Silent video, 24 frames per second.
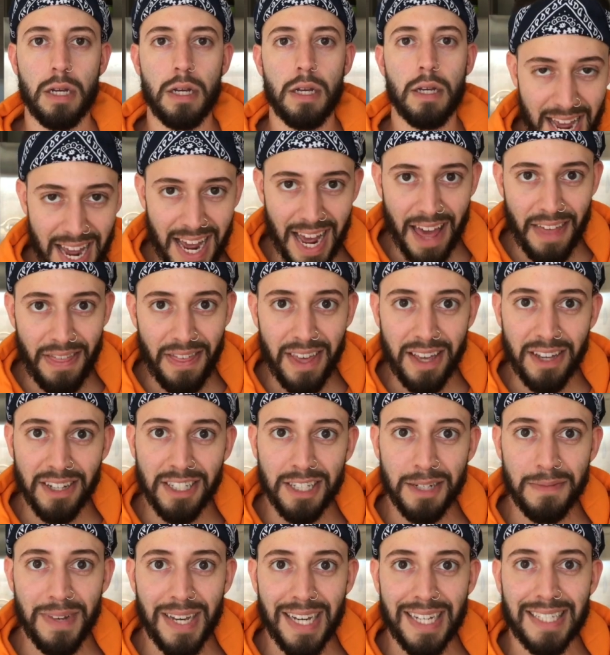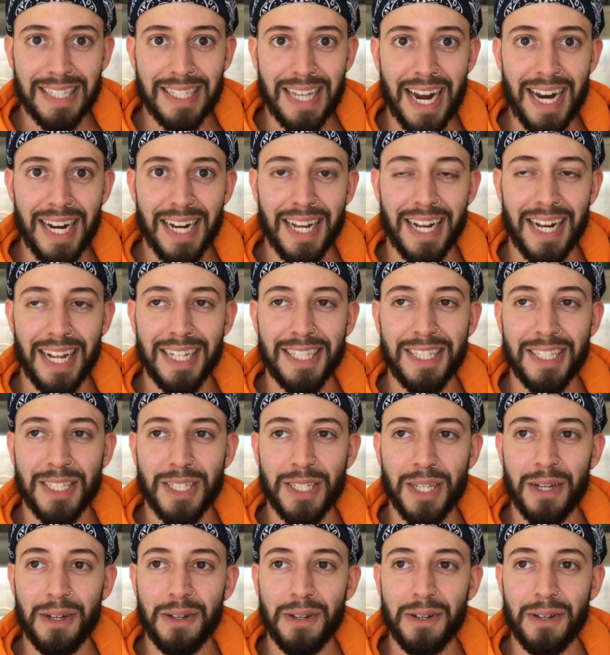Yeah, I think you should be excited. It's